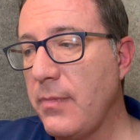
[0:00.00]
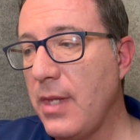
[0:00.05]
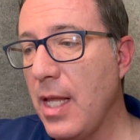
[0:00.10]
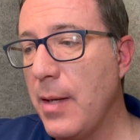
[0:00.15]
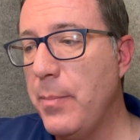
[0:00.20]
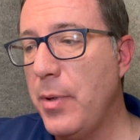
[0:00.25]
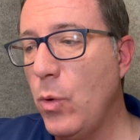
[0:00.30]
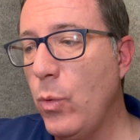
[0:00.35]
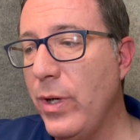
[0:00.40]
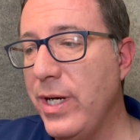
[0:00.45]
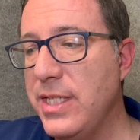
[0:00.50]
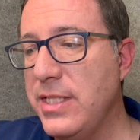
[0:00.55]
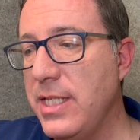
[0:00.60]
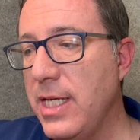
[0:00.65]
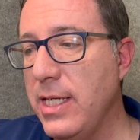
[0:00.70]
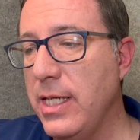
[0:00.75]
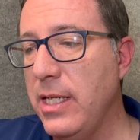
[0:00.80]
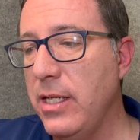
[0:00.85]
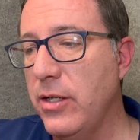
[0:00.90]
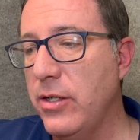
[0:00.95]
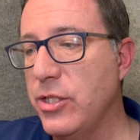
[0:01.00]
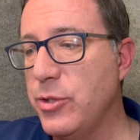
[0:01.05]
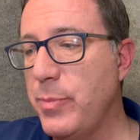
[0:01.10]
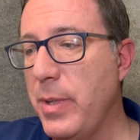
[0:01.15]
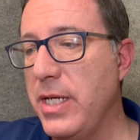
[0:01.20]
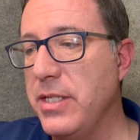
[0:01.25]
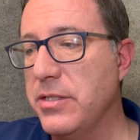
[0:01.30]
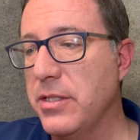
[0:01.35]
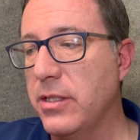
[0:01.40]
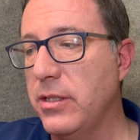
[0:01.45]
But what he's saying here is
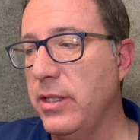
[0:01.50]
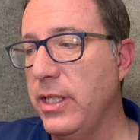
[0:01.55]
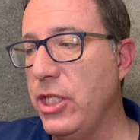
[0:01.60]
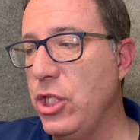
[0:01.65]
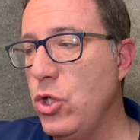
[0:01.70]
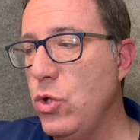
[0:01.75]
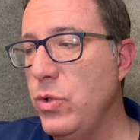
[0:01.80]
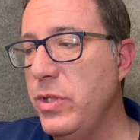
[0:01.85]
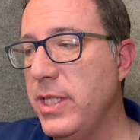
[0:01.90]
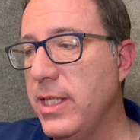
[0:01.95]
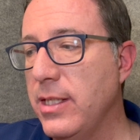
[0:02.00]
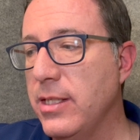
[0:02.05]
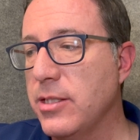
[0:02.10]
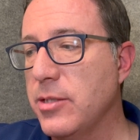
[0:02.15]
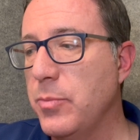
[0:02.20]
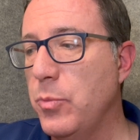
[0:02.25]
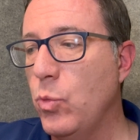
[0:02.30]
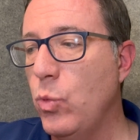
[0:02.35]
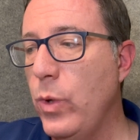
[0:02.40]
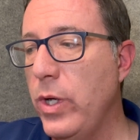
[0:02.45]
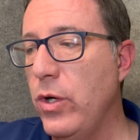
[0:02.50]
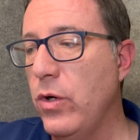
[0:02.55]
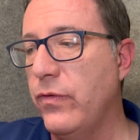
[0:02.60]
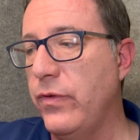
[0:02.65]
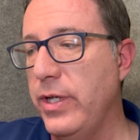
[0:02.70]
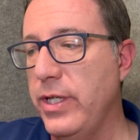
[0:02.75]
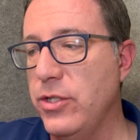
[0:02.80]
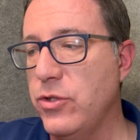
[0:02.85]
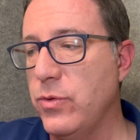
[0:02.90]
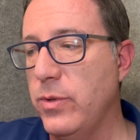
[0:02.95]
basically, you didn't win over
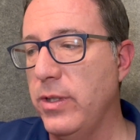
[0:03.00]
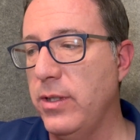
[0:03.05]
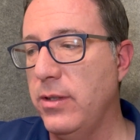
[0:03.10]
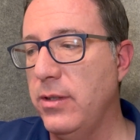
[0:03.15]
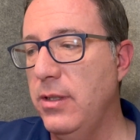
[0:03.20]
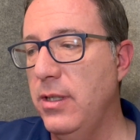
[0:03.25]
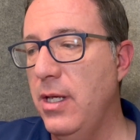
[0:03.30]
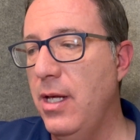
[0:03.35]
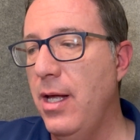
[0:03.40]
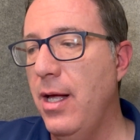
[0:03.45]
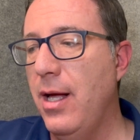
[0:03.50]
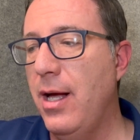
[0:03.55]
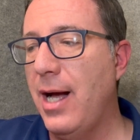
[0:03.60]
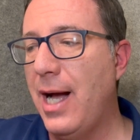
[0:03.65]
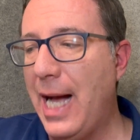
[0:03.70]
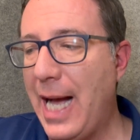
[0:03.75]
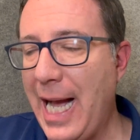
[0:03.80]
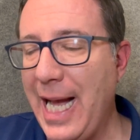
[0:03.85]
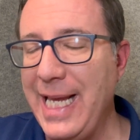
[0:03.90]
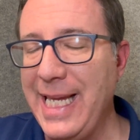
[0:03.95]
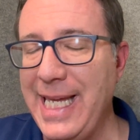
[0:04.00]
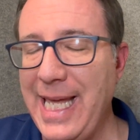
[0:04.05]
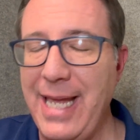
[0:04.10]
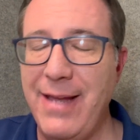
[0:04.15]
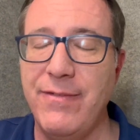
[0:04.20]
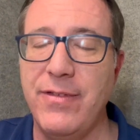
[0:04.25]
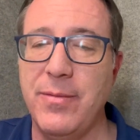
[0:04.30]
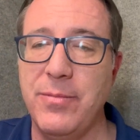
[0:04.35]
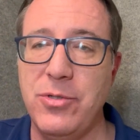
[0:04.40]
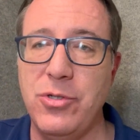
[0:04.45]
Israel. I
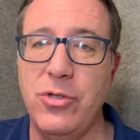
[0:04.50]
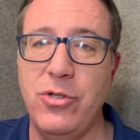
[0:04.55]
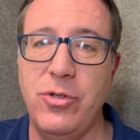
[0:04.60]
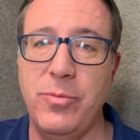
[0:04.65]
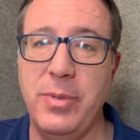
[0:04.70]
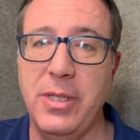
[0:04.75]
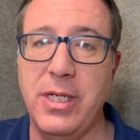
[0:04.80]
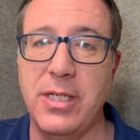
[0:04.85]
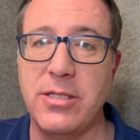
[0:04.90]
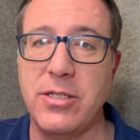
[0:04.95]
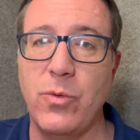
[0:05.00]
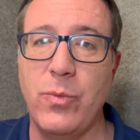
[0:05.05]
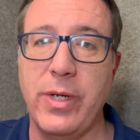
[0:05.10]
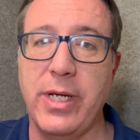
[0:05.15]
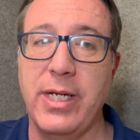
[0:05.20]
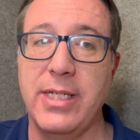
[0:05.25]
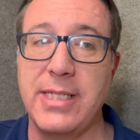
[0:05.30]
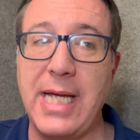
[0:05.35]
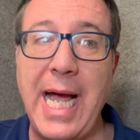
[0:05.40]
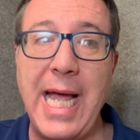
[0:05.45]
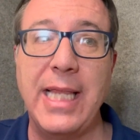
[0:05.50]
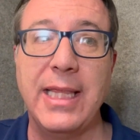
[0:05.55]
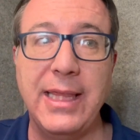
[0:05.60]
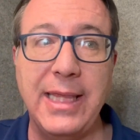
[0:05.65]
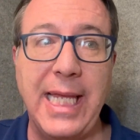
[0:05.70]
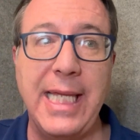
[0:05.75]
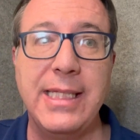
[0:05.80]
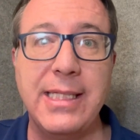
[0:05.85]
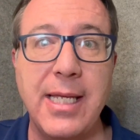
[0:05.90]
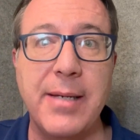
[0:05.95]
gave them to you because of their wickedness. I
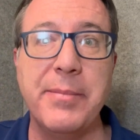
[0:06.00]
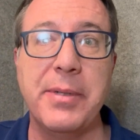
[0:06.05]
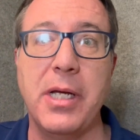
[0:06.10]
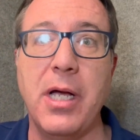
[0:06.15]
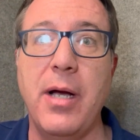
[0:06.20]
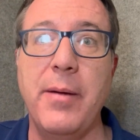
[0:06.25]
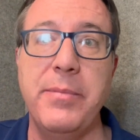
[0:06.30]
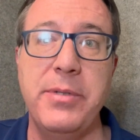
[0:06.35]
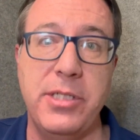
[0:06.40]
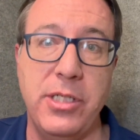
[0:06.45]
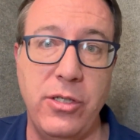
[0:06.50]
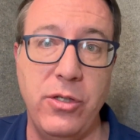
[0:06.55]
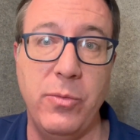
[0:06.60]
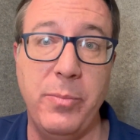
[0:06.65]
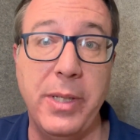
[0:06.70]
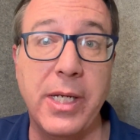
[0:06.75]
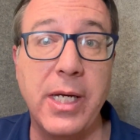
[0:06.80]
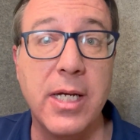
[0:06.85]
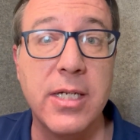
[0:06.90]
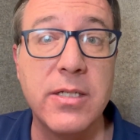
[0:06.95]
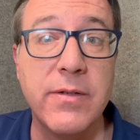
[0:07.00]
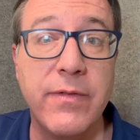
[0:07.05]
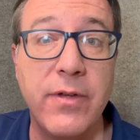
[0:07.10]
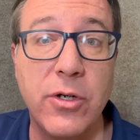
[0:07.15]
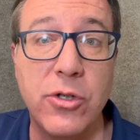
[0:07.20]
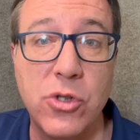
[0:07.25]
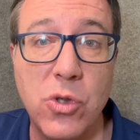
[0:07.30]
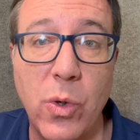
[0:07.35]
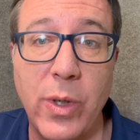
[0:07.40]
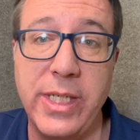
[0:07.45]
let them come to you because of their
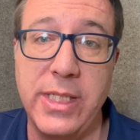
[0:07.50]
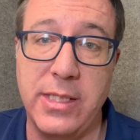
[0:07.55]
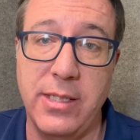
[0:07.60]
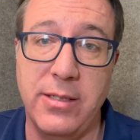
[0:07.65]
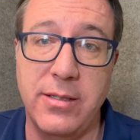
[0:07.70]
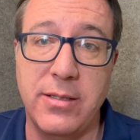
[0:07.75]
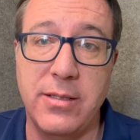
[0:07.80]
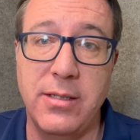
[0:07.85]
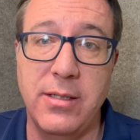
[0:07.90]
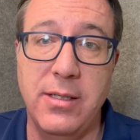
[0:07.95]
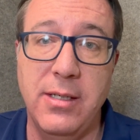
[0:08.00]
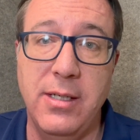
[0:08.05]
choices.